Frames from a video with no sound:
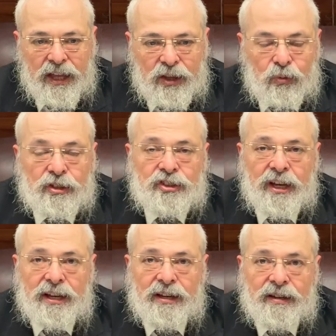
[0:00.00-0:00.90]
There was
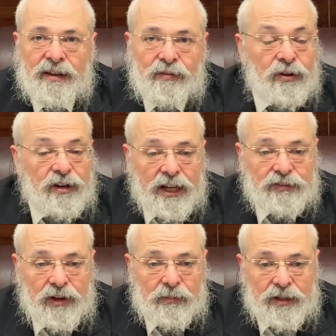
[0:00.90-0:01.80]
a very nice
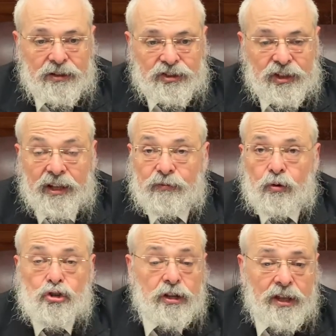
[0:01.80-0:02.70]
family in Sydney.
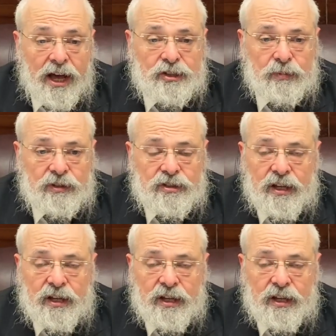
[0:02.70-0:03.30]
Unfortunately, the husband,